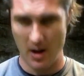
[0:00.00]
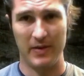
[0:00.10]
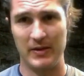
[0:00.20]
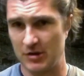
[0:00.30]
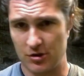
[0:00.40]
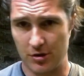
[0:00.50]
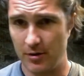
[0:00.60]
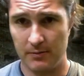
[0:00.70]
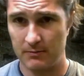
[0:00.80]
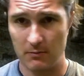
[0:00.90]
And this is
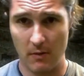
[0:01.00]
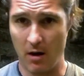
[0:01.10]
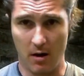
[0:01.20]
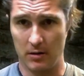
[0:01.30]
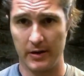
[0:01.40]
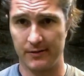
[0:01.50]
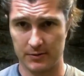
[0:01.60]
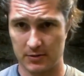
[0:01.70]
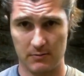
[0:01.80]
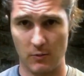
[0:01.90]
true on all
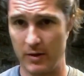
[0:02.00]
levels,